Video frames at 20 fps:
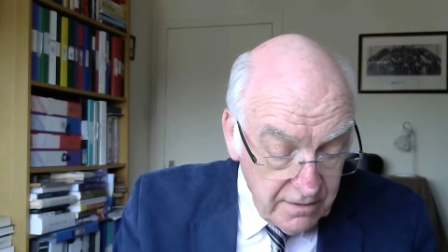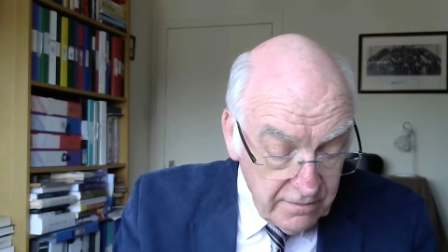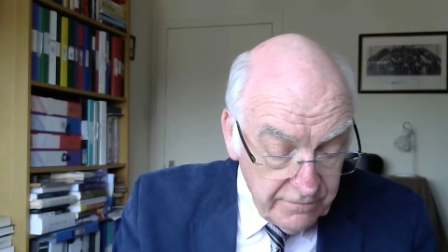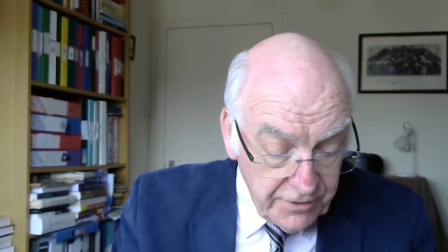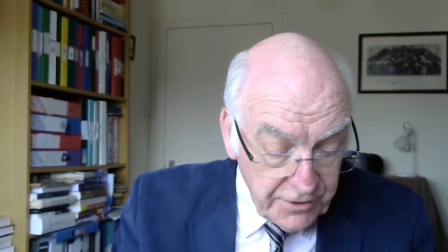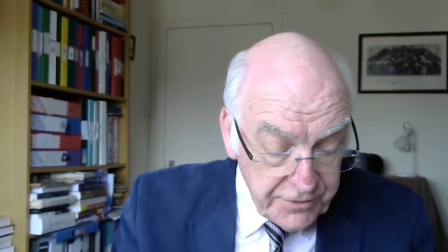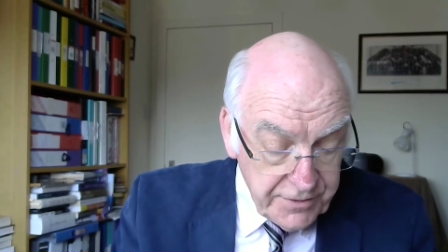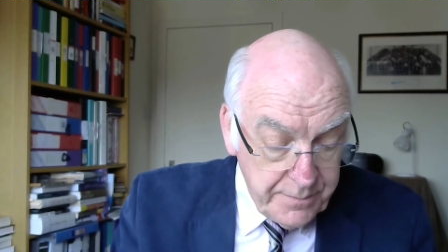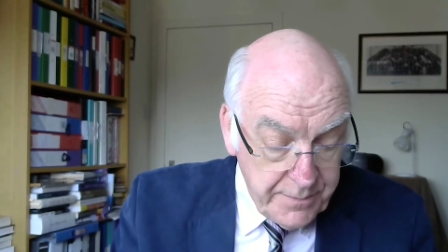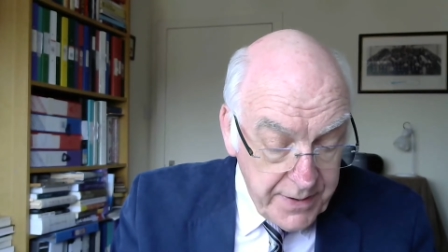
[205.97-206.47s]

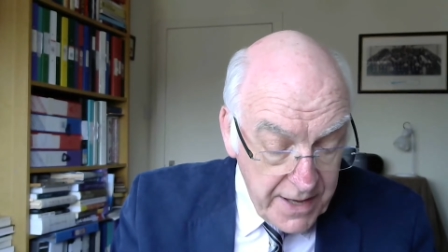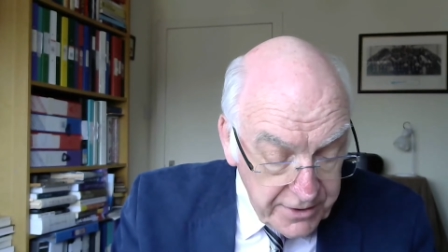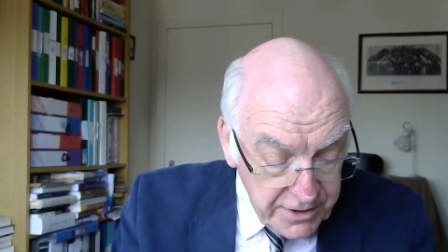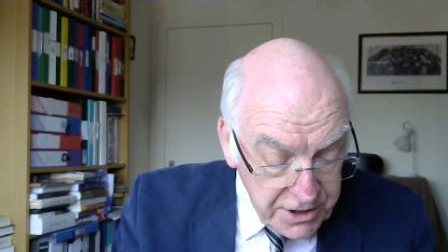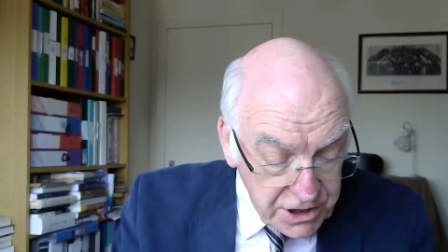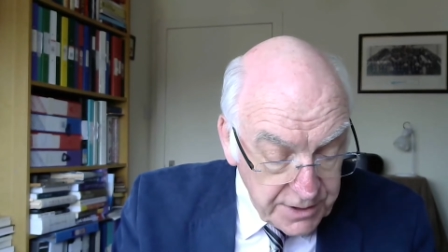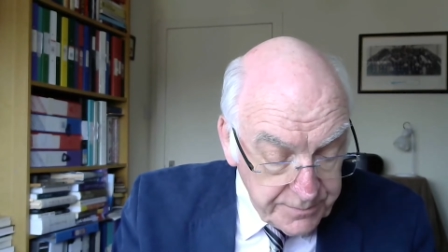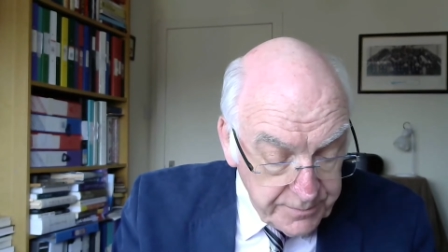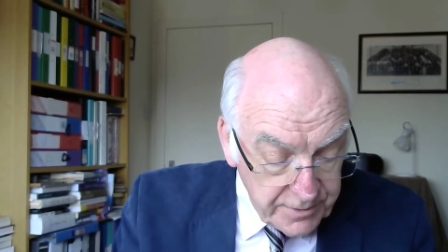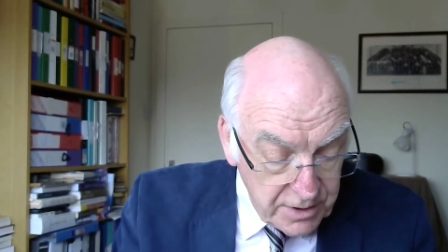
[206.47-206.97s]
For the
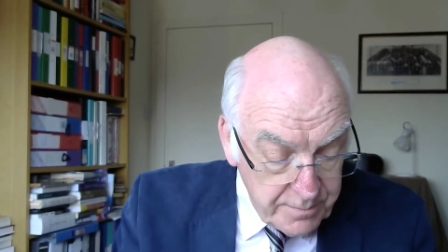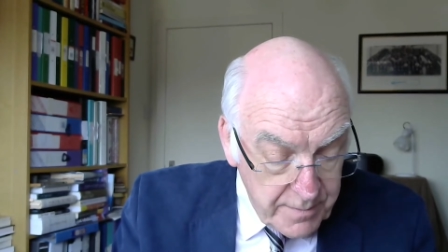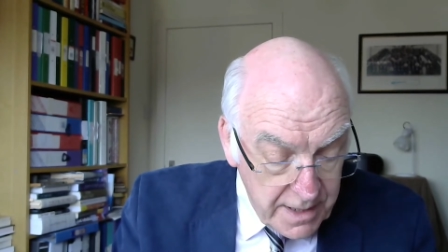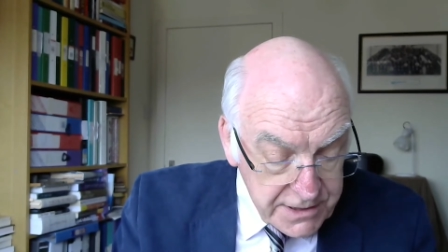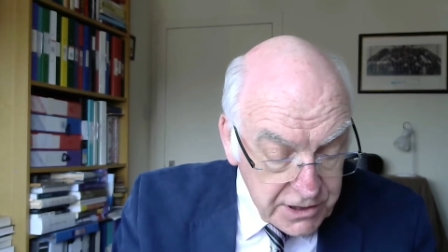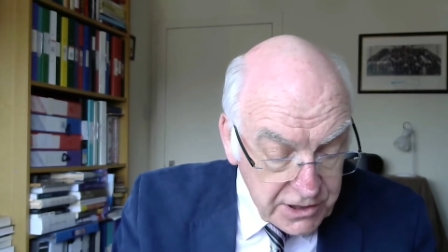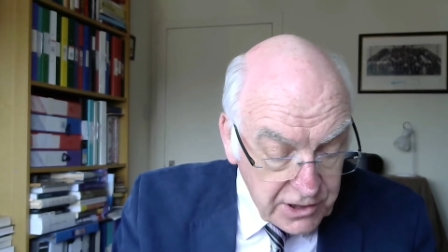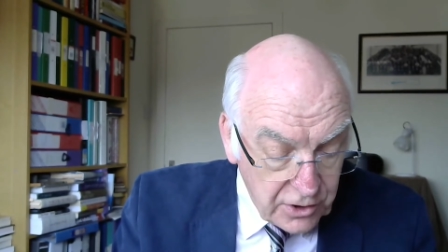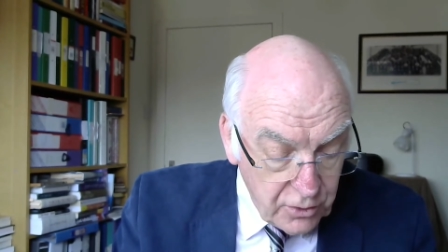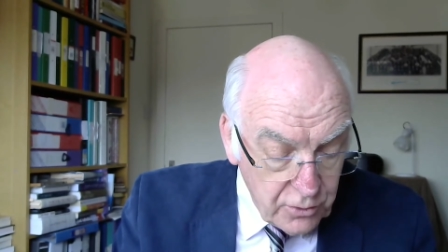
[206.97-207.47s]
perishable
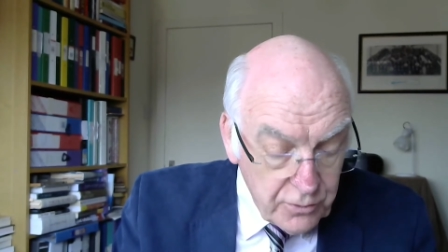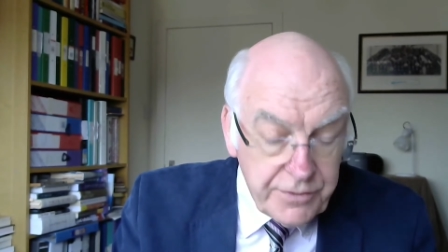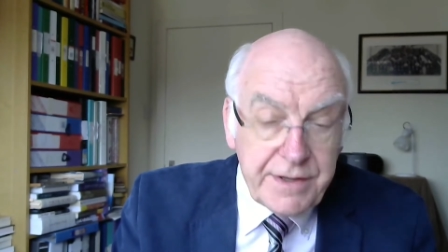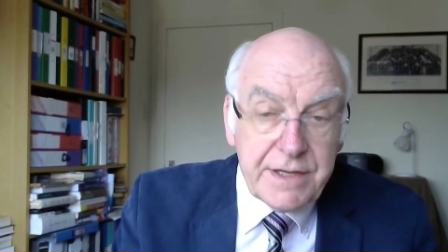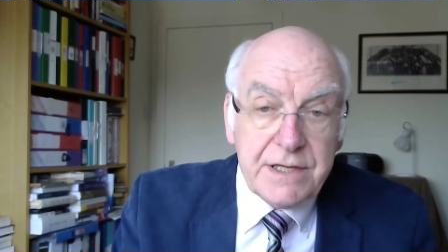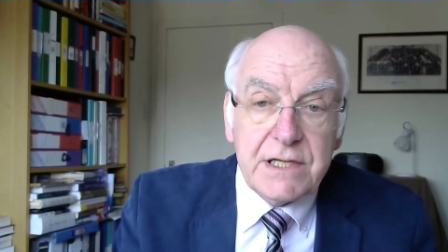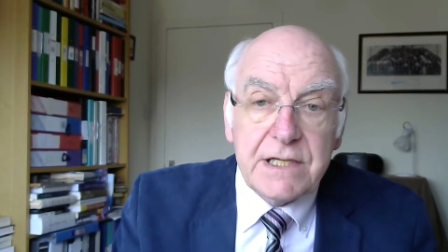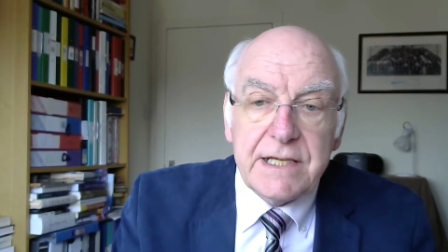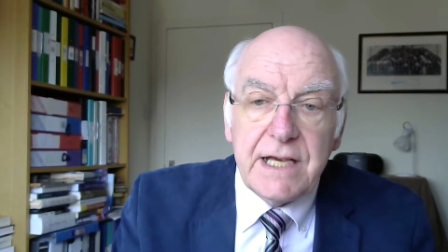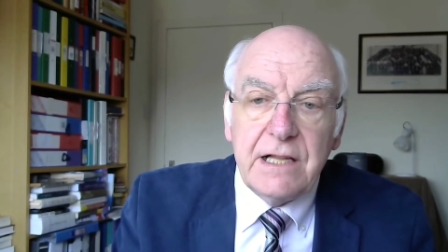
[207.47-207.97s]
must clothe
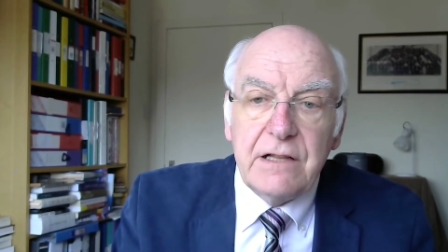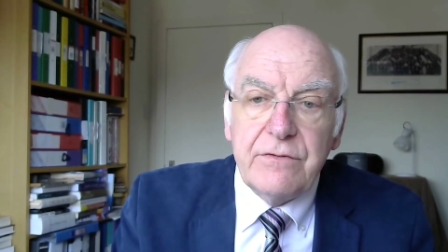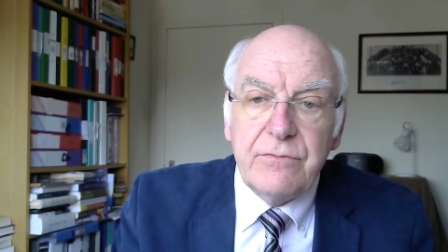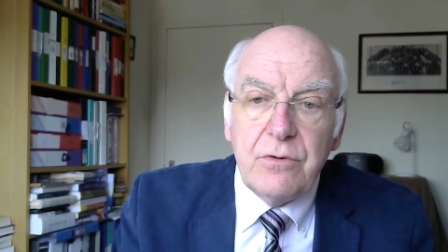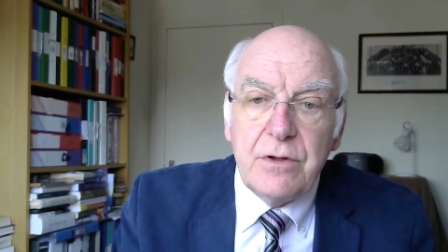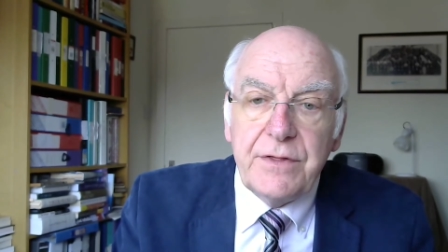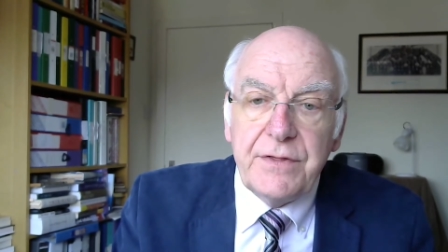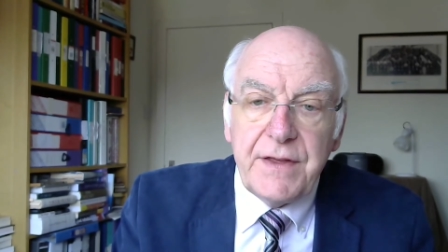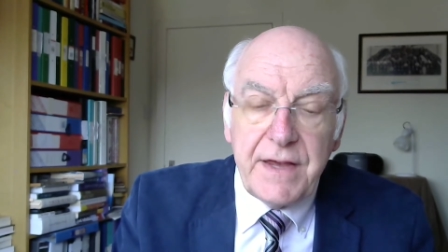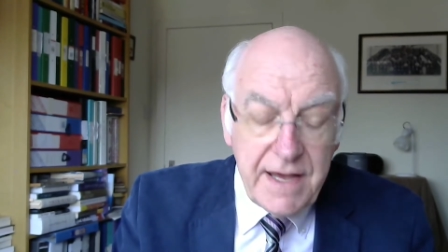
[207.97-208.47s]
itself
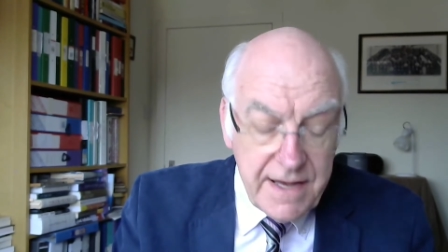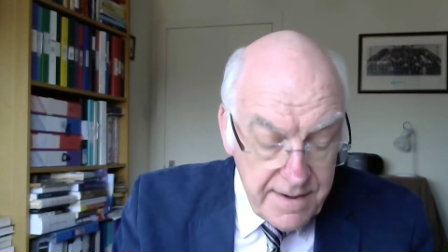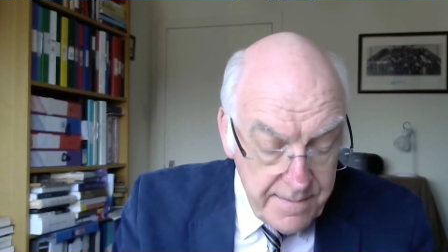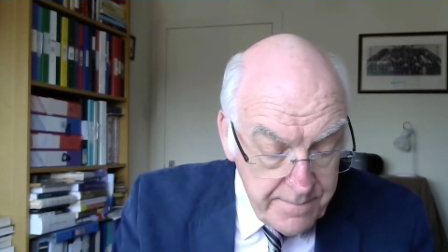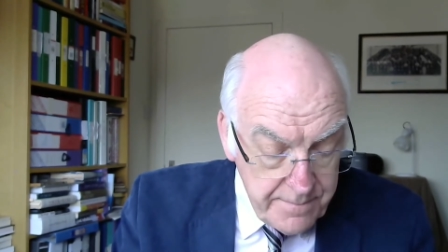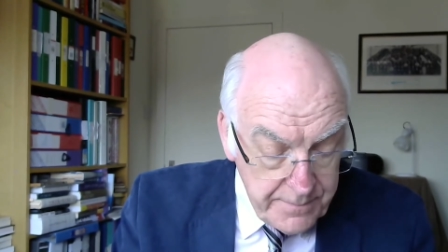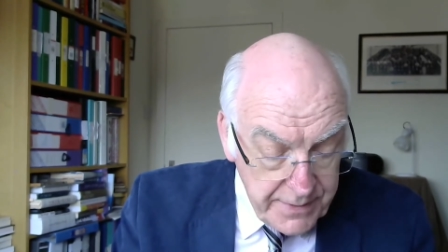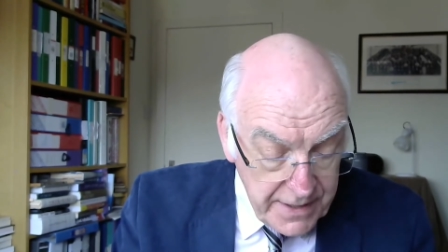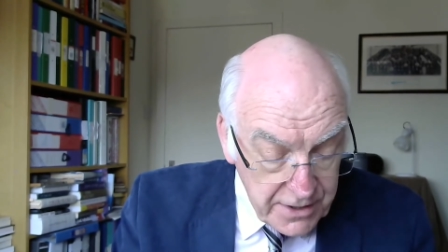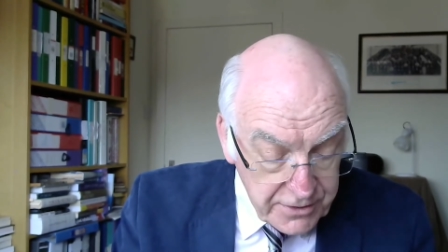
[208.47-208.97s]
with the
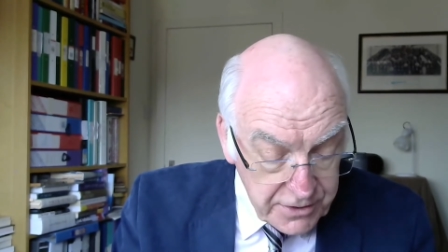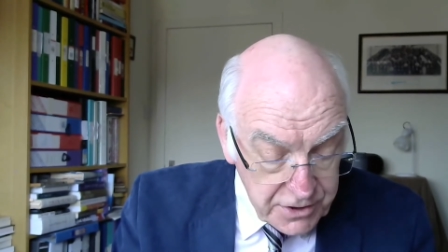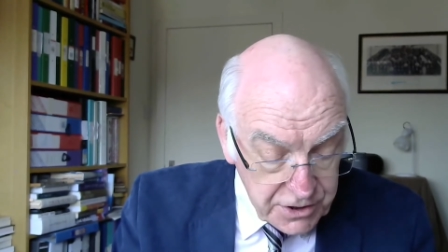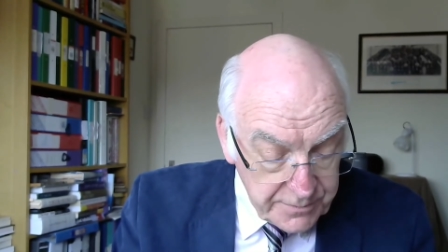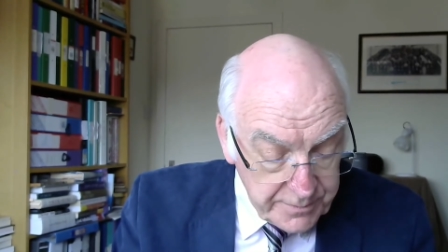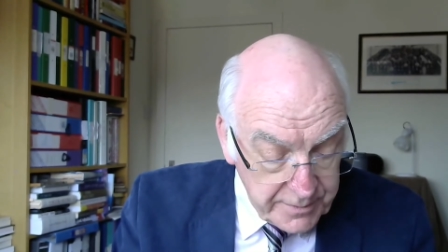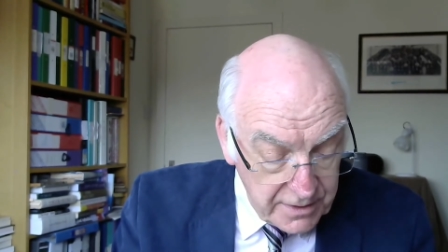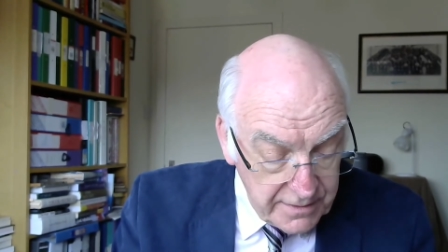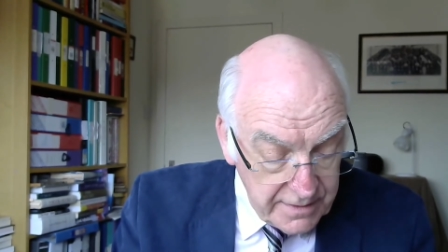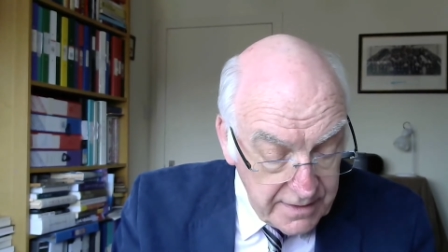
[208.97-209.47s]

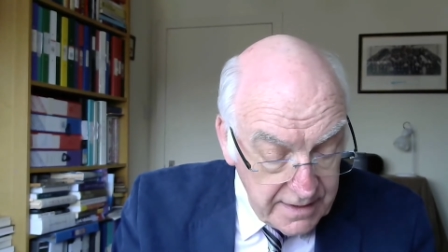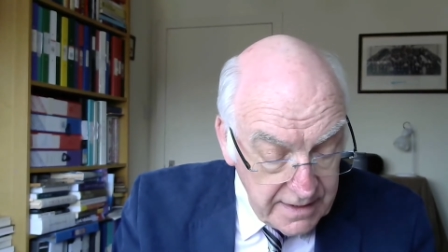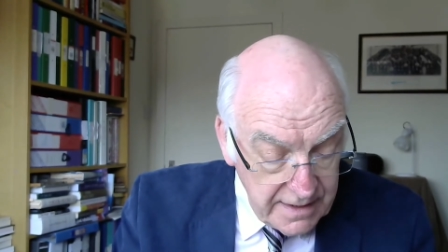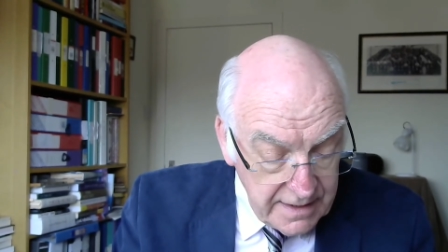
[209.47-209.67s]
imperishable,